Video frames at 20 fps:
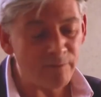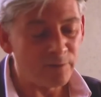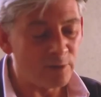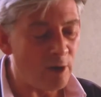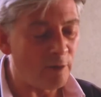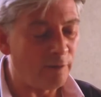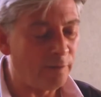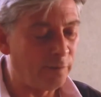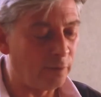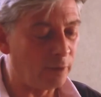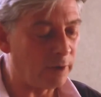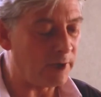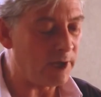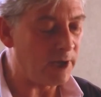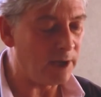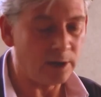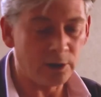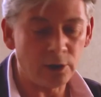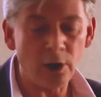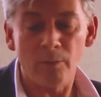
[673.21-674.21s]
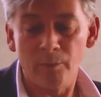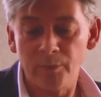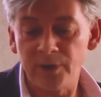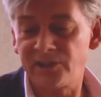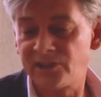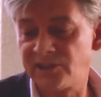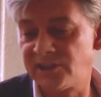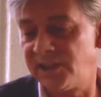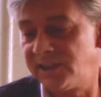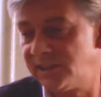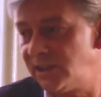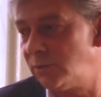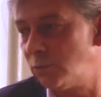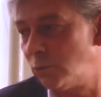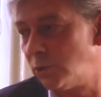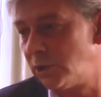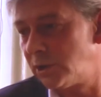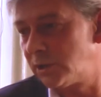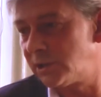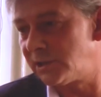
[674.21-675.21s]
have not fully
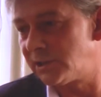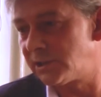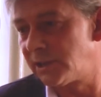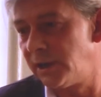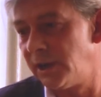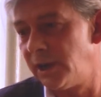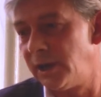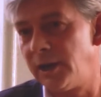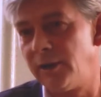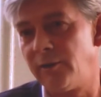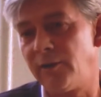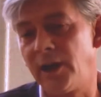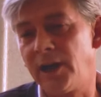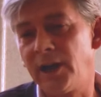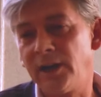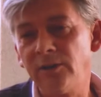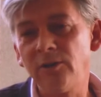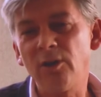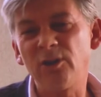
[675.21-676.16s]
compensated workers,